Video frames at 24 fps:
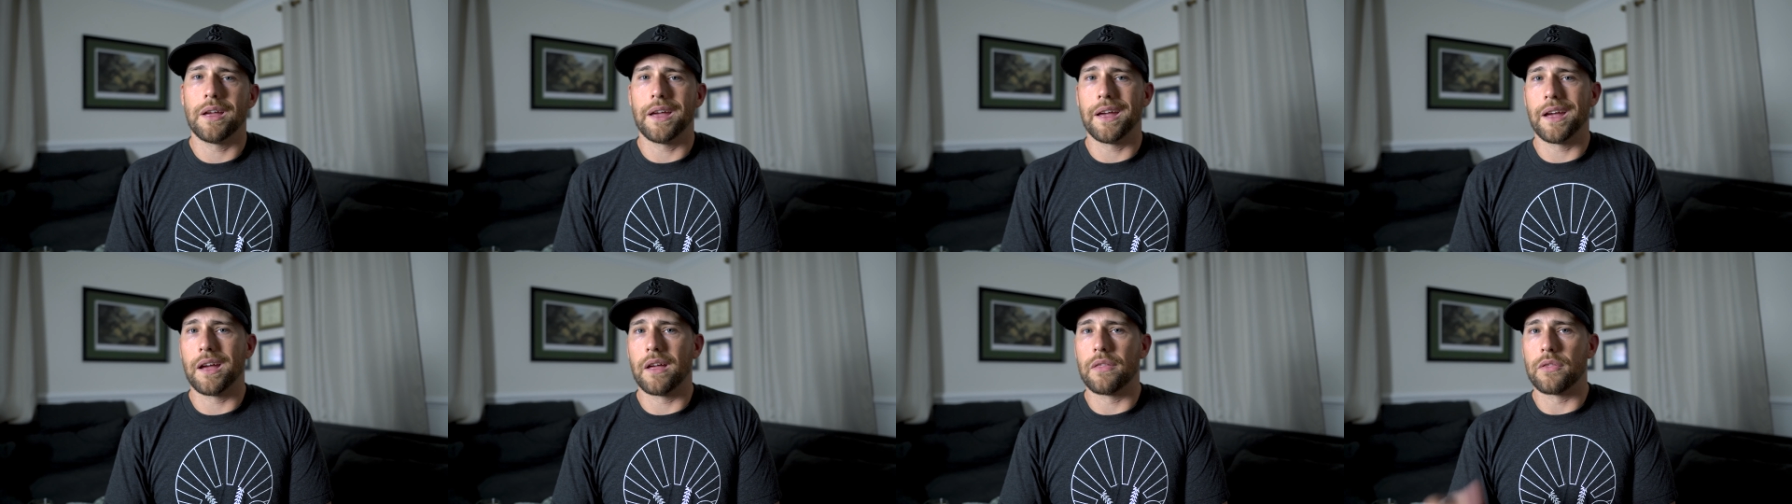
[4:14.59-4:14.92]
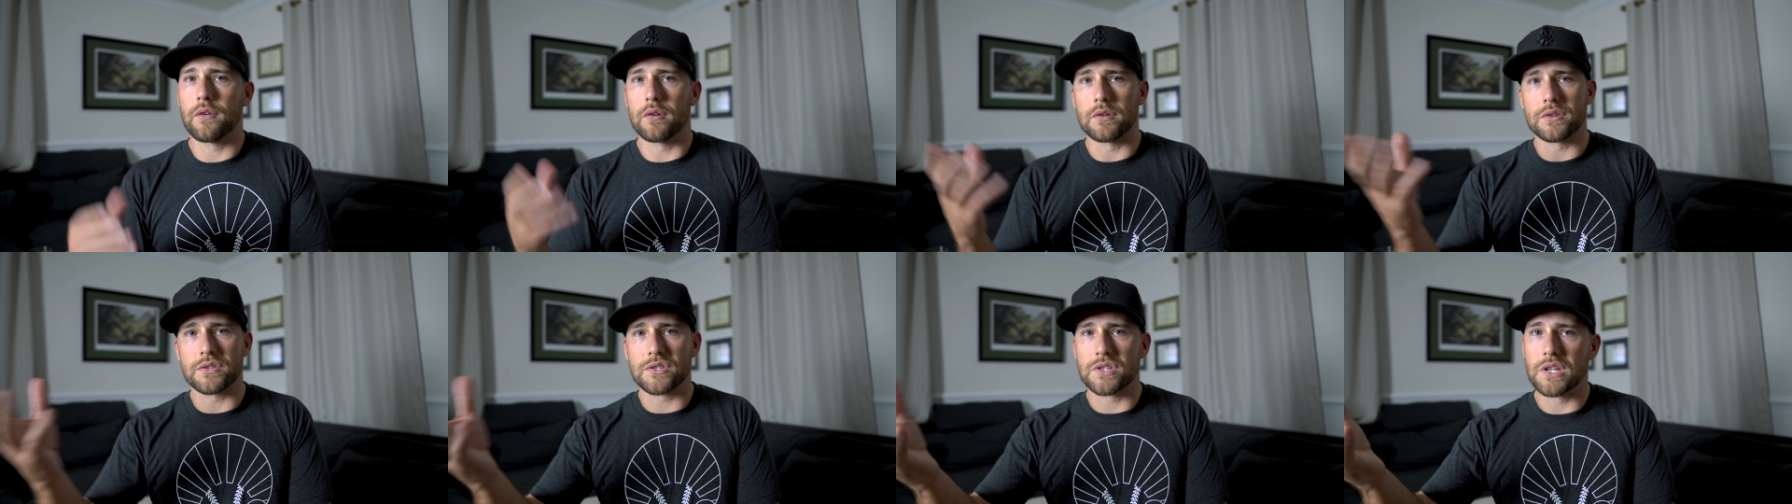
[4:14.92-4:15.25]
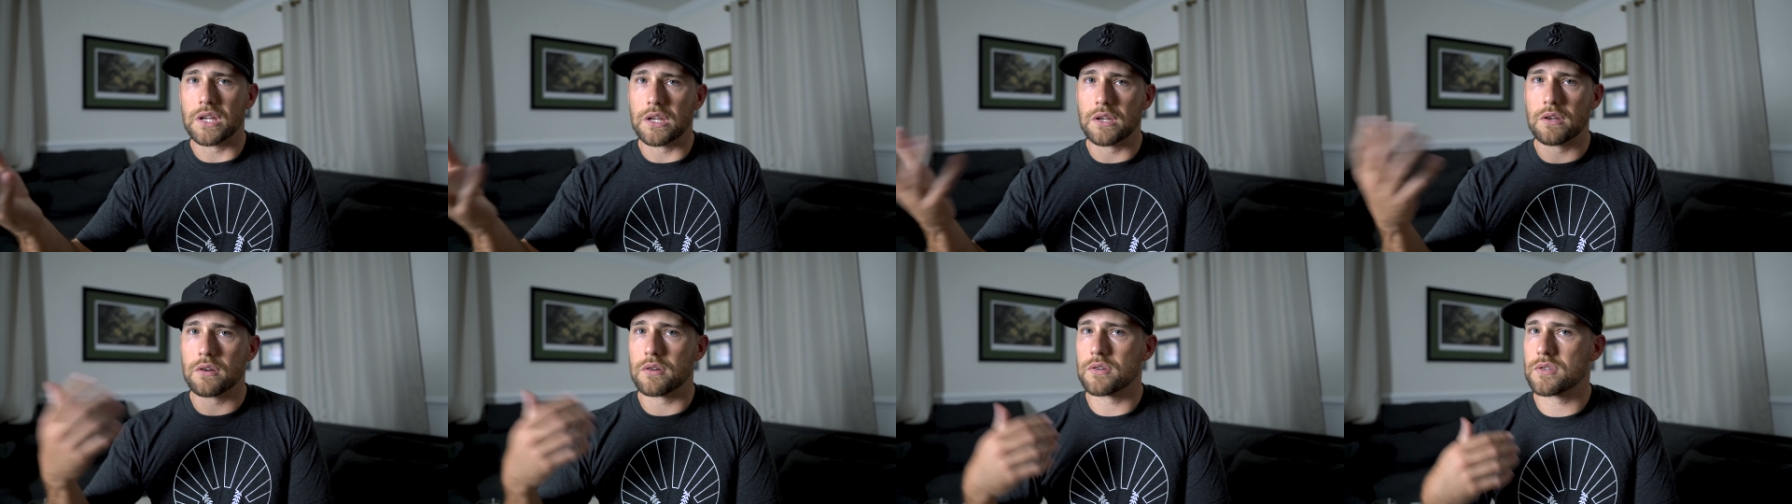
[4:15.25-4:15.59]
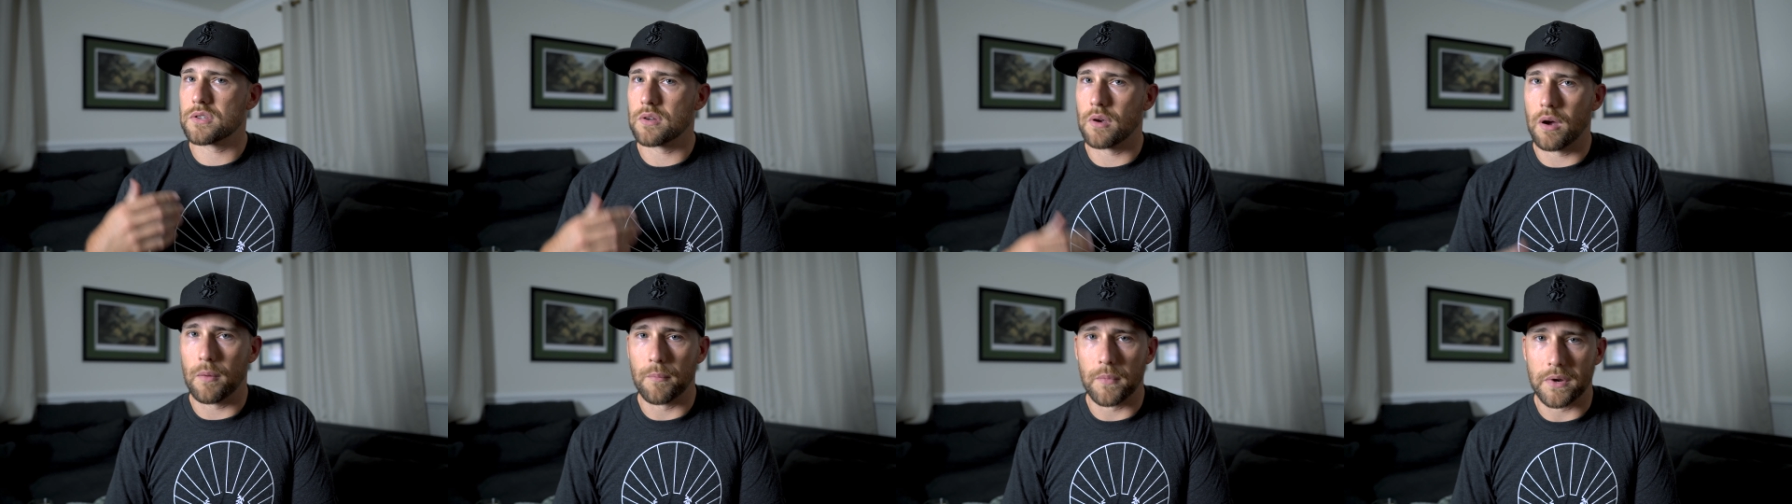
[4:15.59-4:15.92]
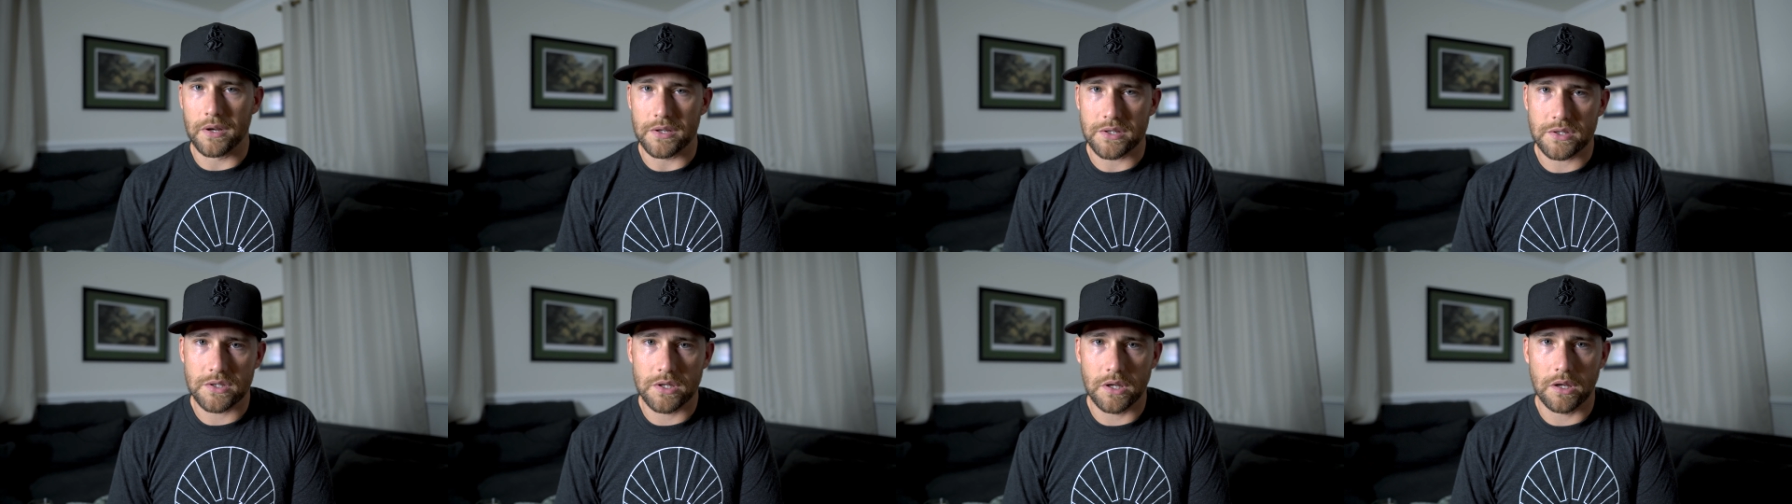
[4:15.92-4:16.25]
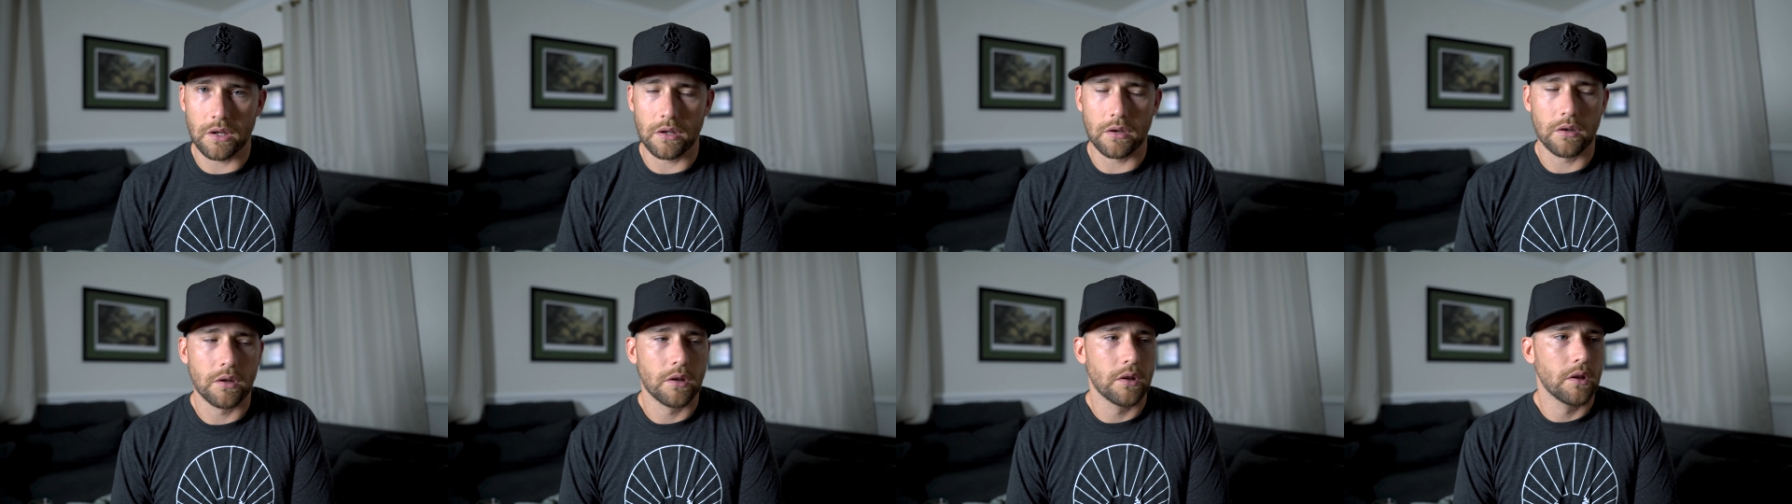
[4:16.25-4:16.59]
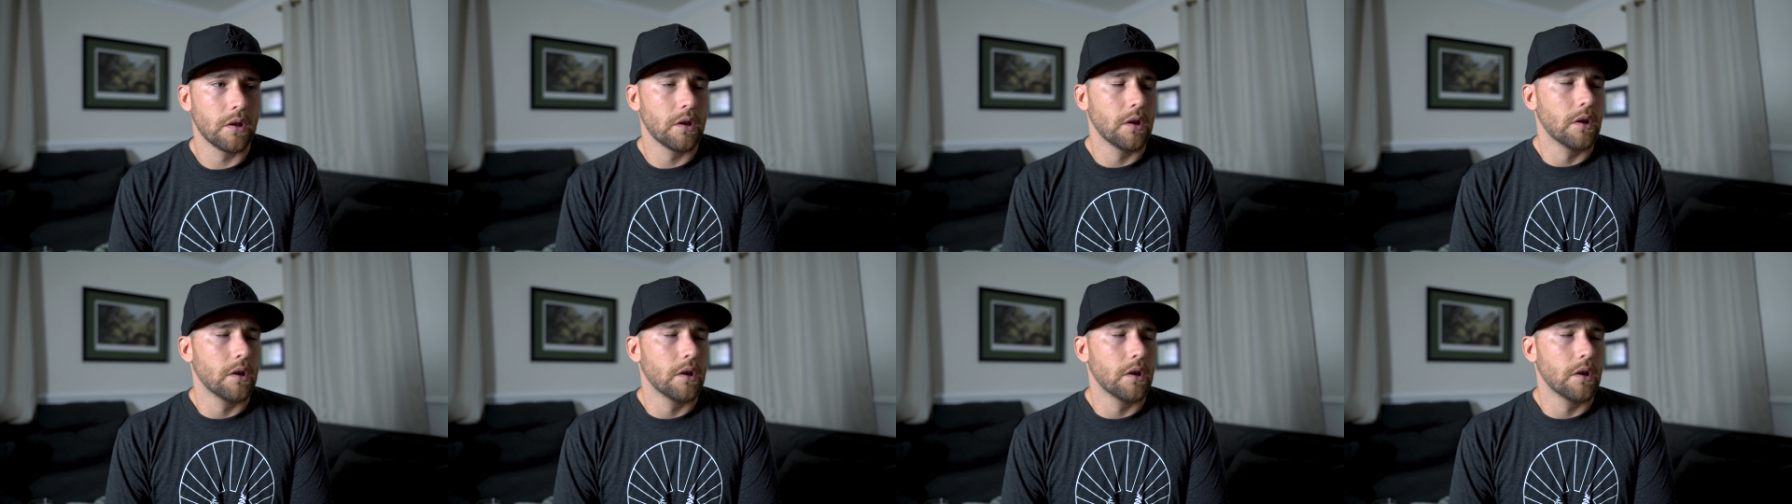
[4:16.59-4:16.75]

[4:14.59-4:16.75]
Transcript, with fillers: and they're a senior, so I'm going to sit.